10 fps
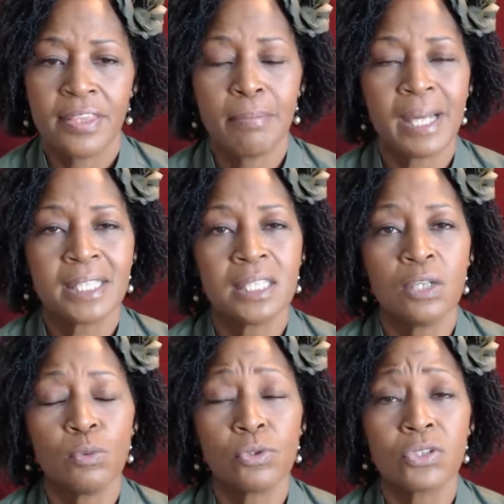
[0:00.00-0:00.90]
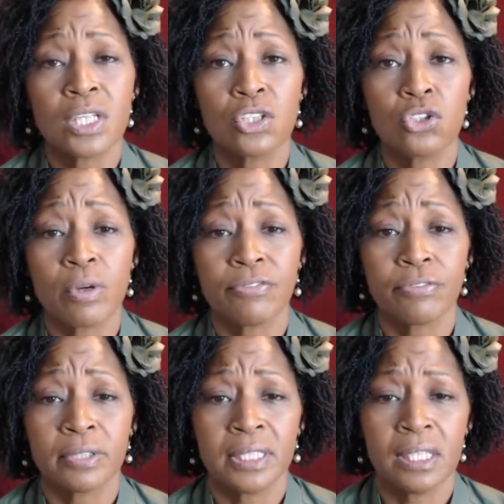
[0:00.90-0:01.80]
Then my tongue will sing
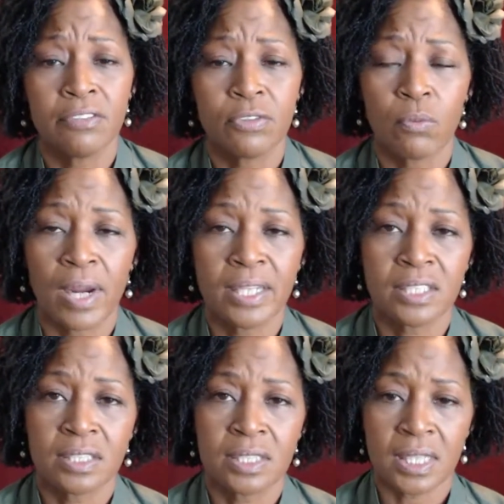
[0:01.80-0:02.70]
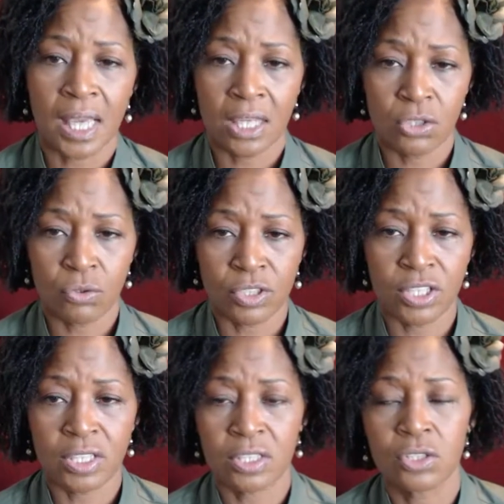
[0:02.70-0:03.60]
joyfully of your righteousness and your
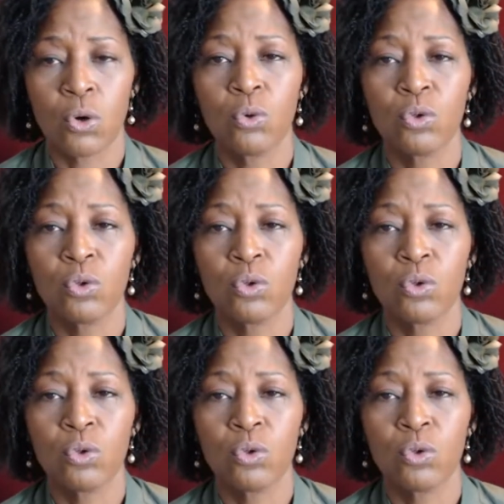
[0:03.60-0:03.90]
justice.